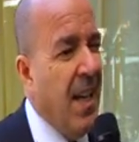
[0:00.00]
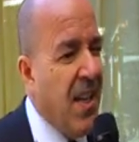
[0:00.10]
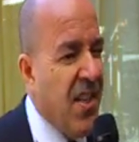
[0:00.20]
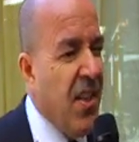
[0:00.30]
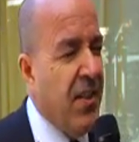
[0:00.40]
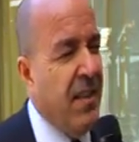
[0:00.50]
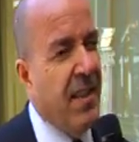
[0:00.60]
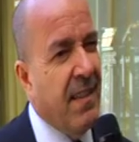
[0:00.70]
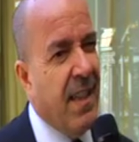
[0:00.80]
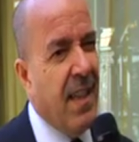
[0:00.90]

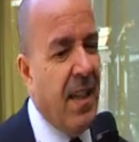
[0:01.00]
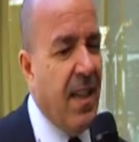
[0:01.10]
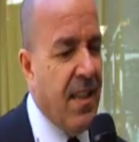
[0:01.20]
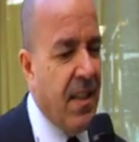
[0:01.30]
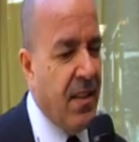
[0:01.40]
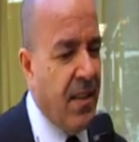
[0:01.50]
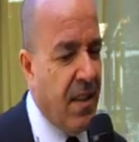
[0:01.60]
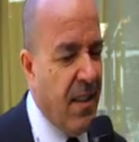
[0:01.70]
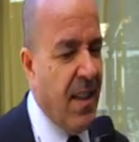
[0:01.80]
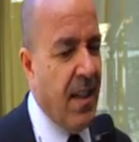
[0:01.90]
certain
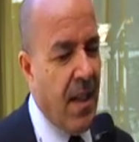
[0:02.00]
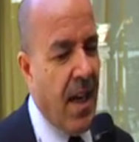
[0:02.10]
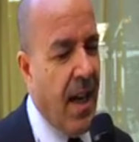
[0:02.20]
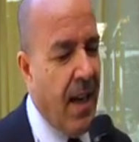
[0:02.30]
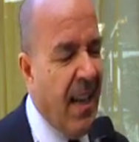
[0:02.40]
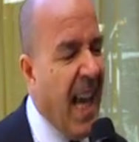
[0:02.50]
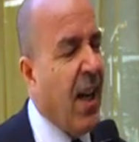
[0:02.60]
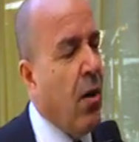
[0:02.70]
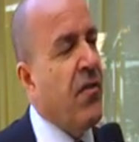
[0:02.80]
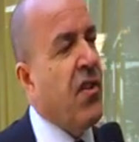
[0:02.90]

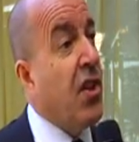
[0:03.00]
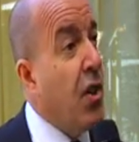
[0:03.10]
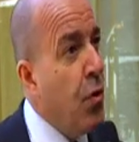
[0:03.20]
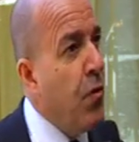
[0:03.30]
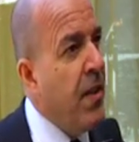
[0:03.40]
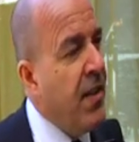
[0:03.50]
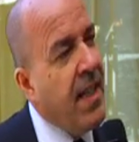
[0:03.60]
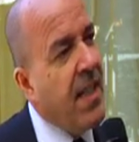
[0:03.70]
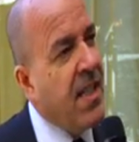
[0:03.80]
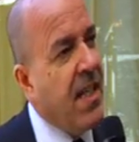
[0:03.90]
lack of
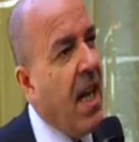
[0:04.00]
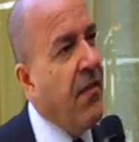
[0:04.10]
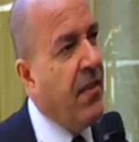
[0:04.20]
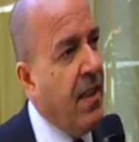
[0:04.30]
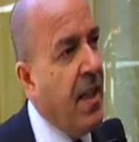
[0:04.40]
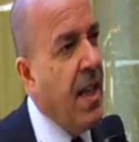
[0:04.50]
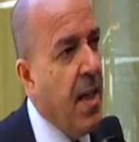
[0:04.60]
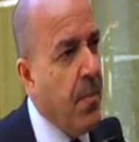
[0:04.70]
security and safety